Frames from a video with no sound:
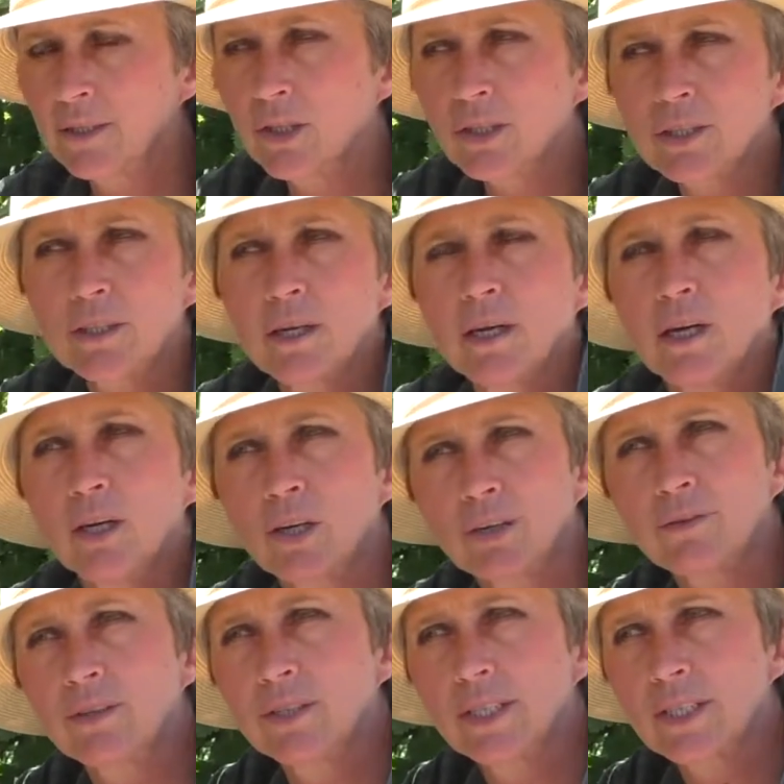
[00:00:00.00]
not a lot
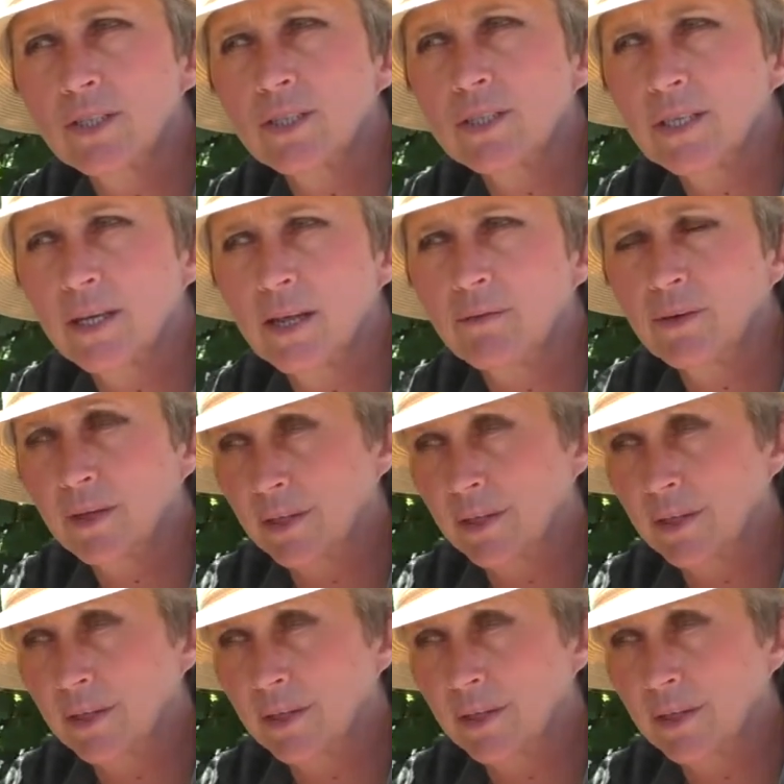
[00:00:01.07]
of Grenache in South Africa.